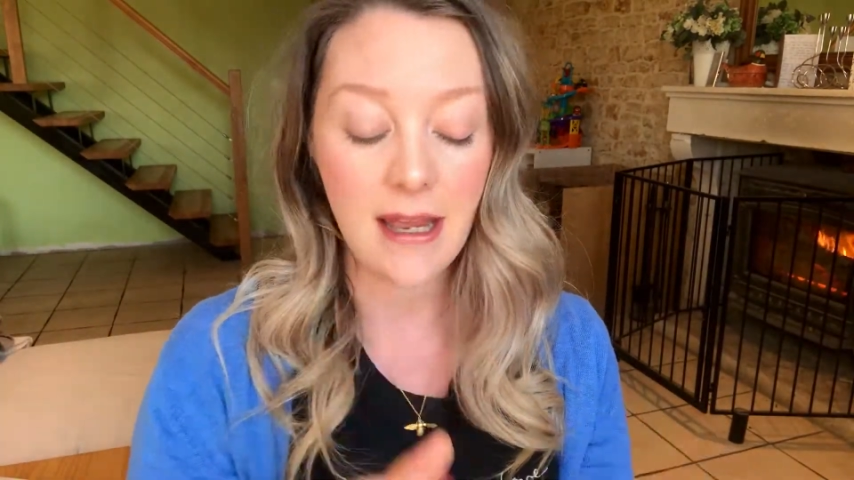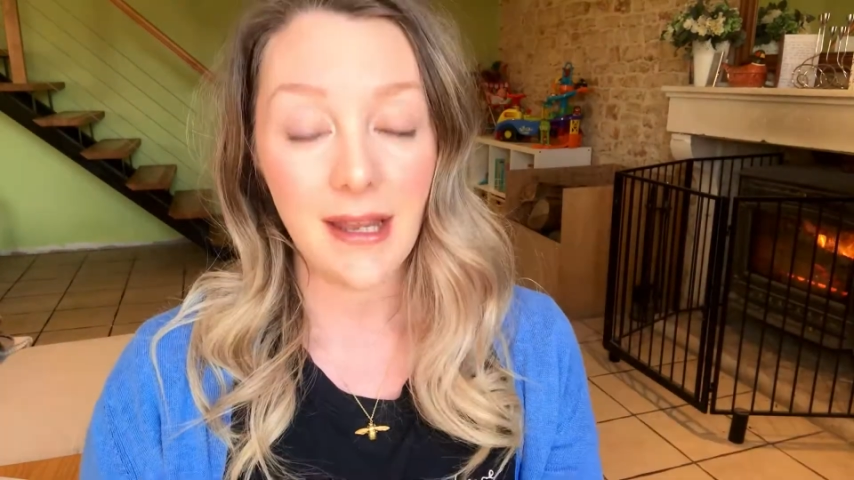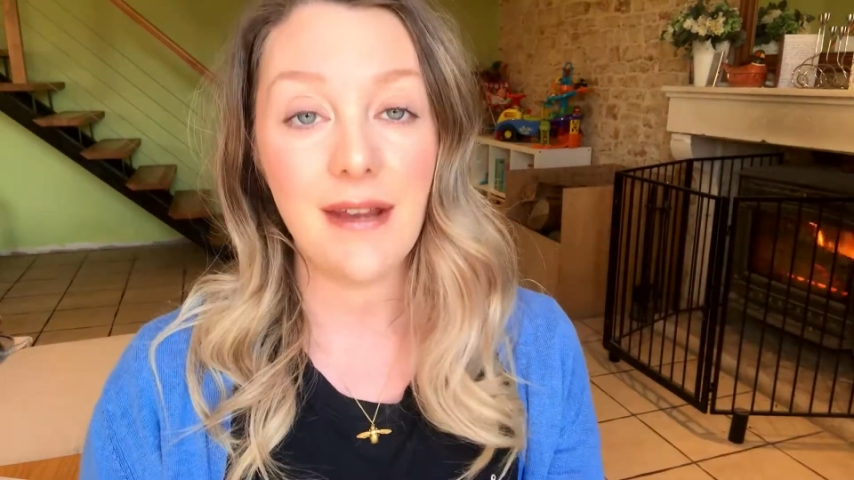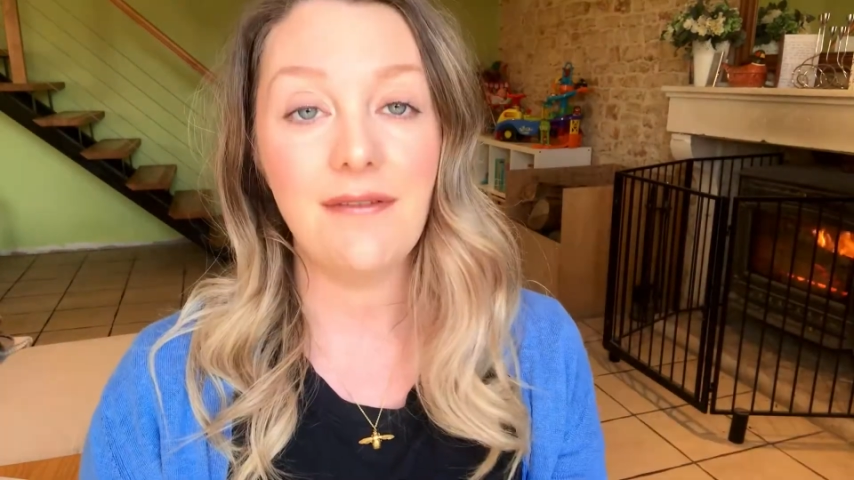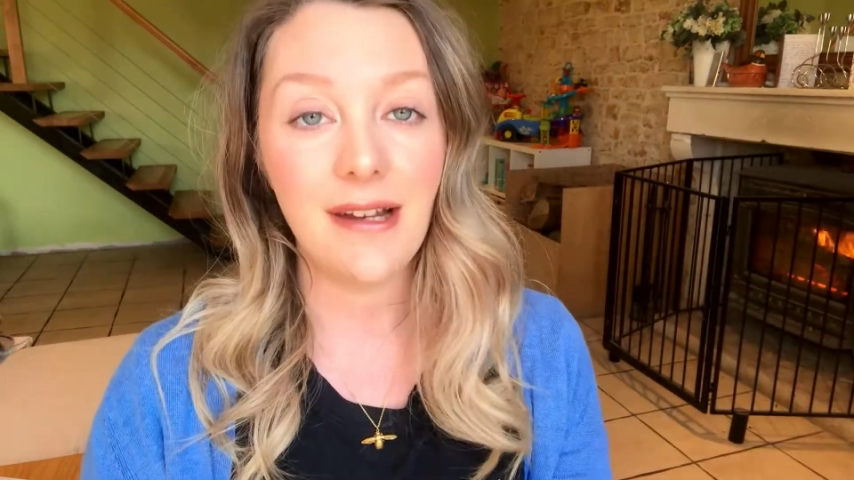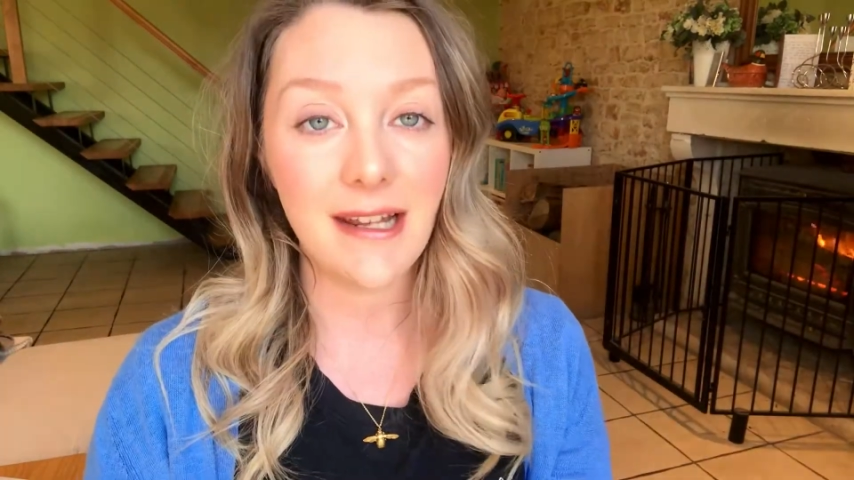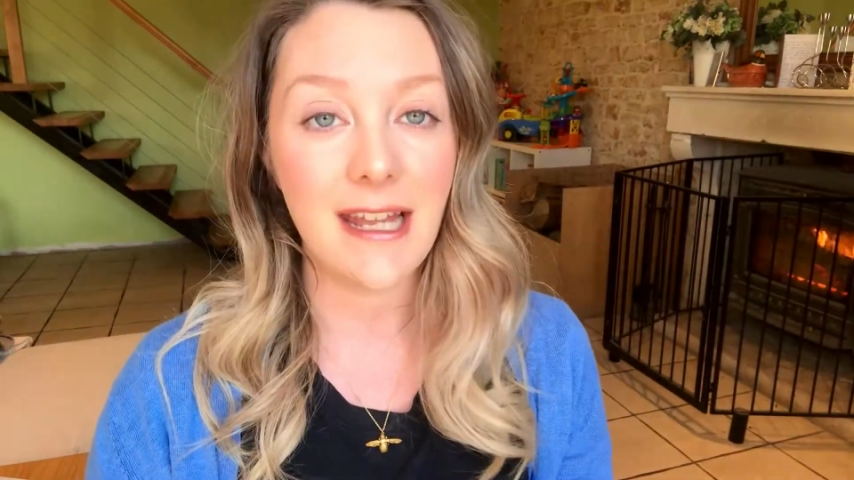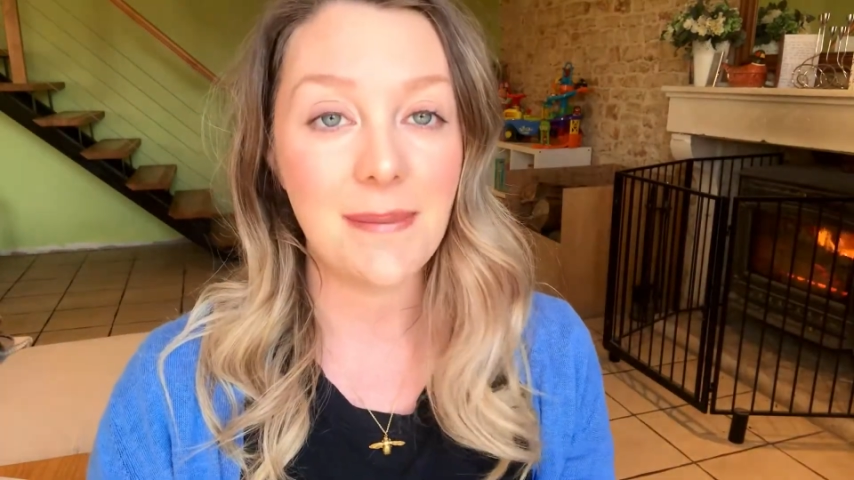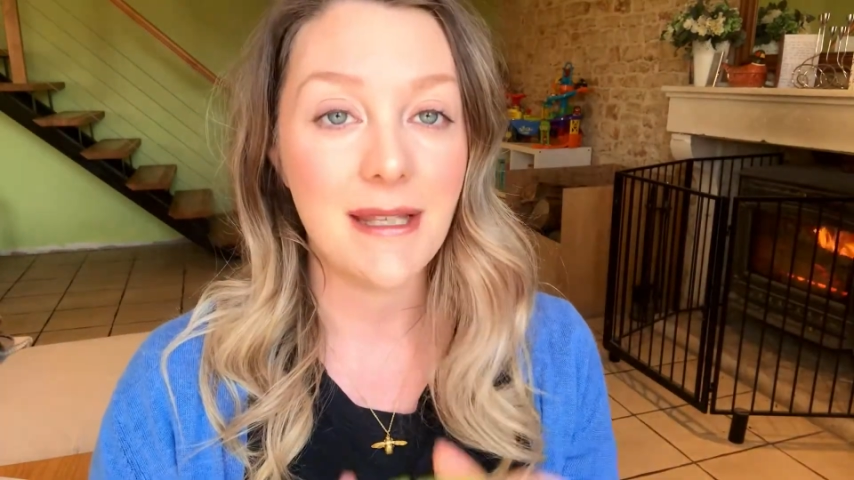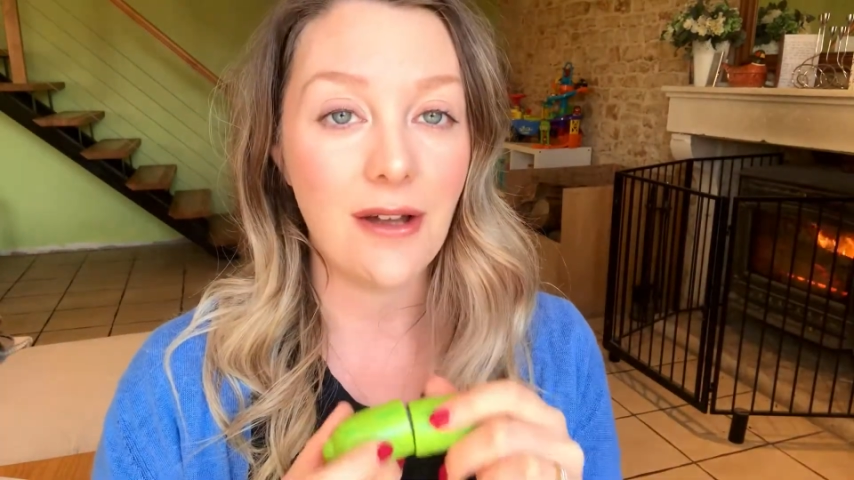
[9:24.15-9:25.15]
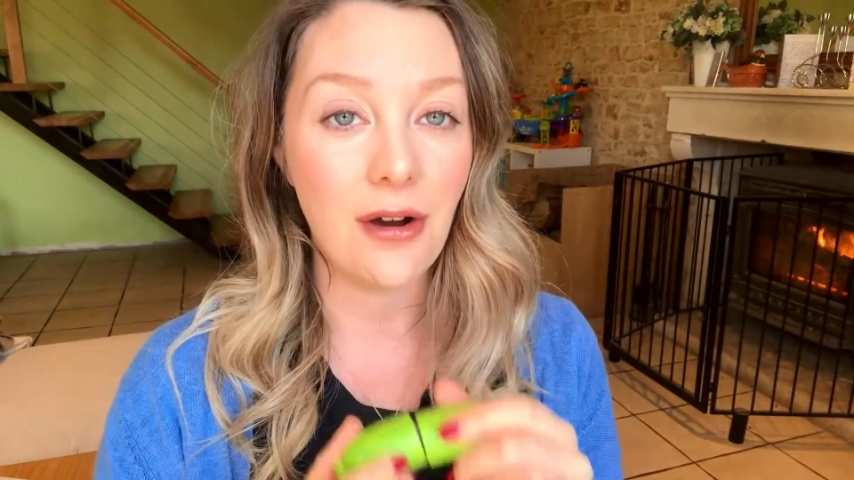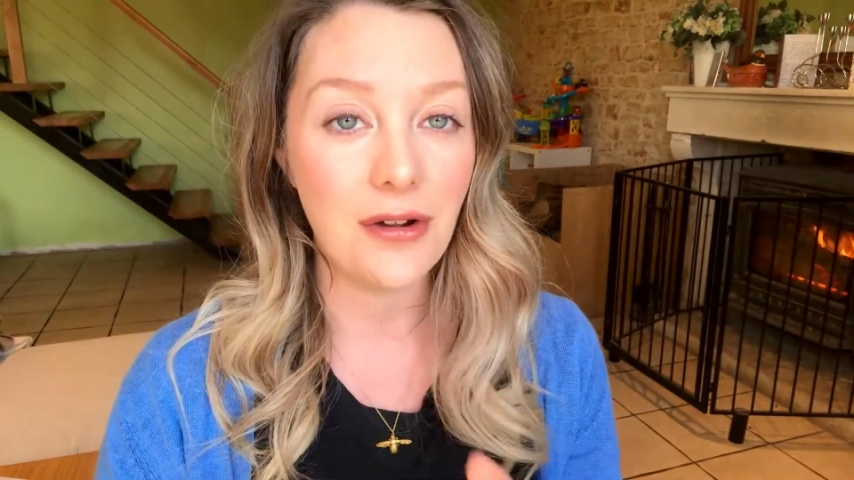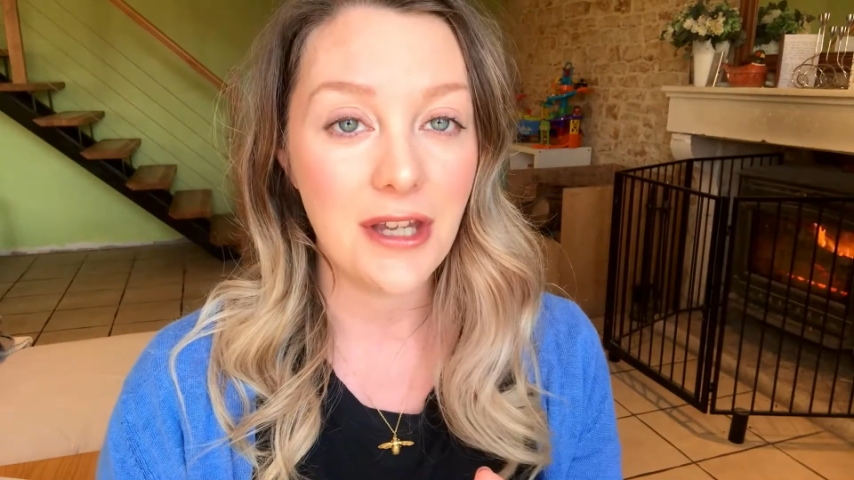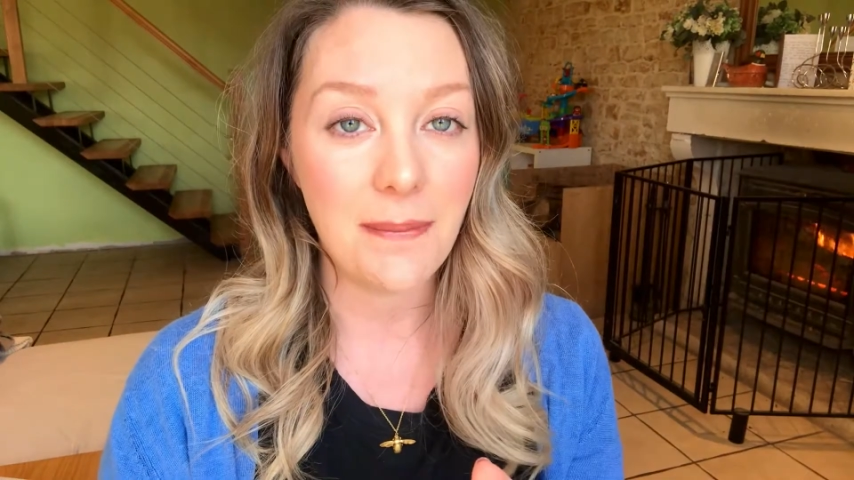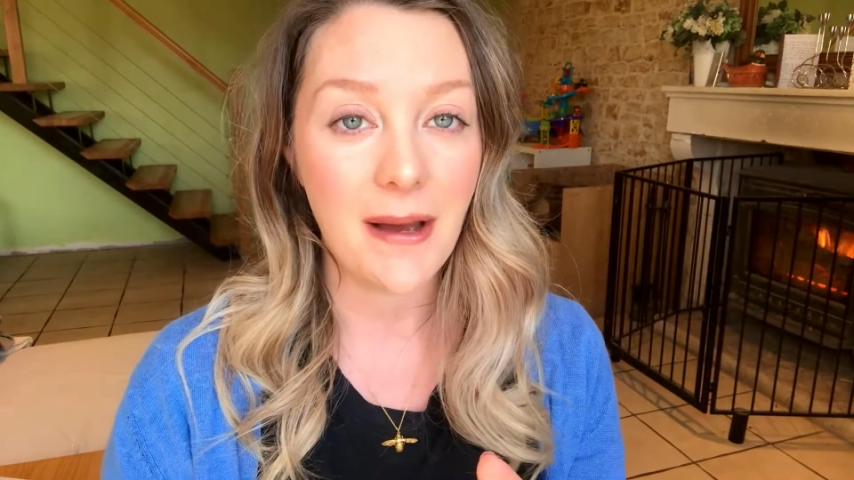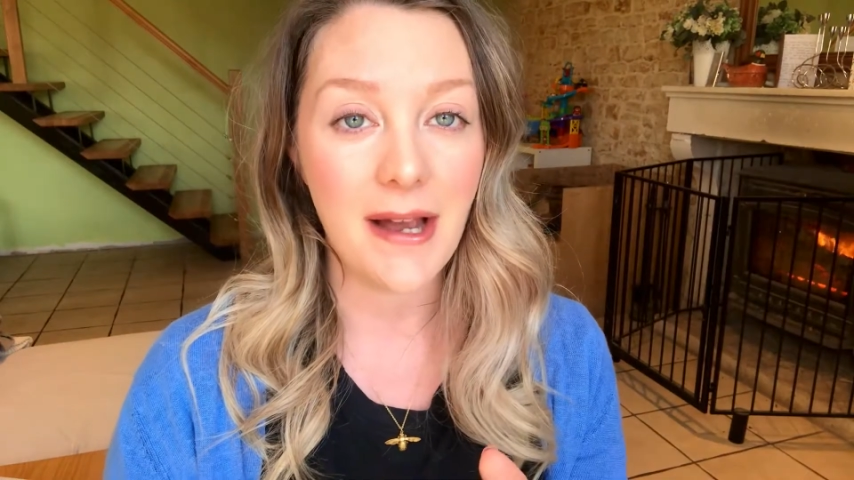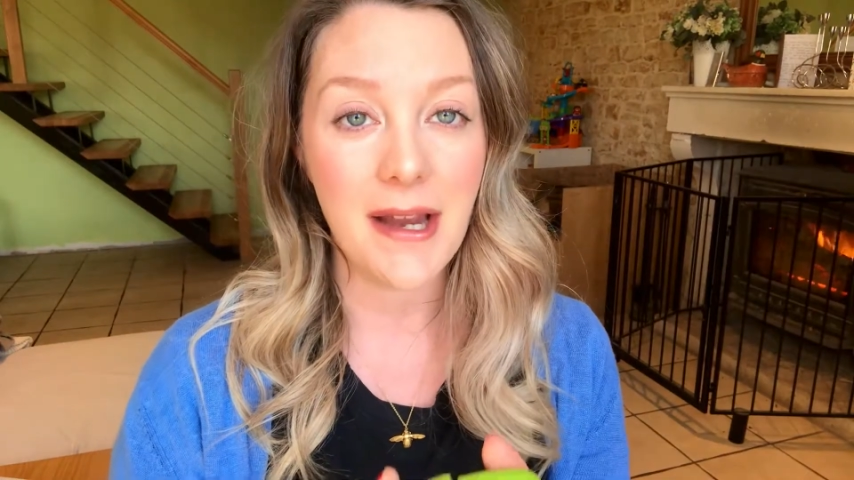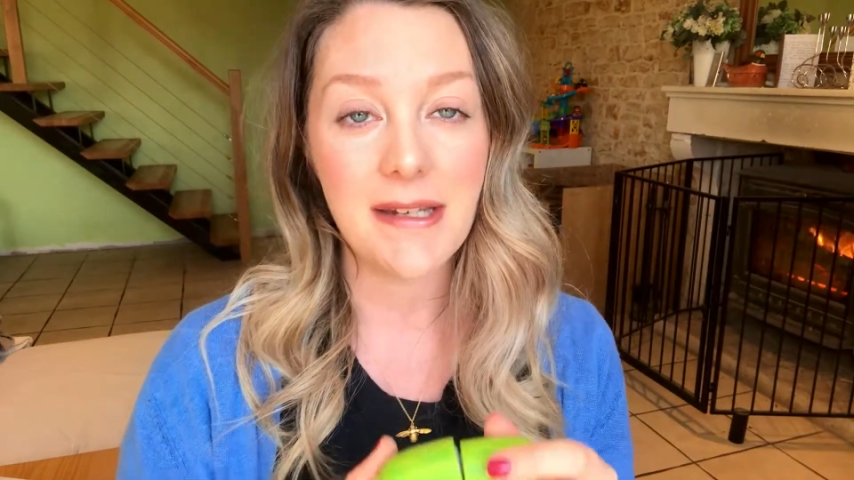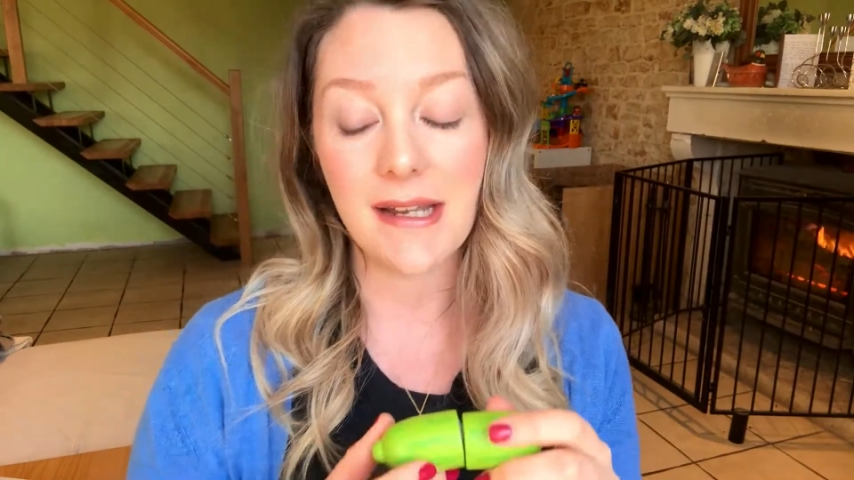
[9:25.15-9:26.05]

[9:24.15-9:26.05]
It really keeps her occupied,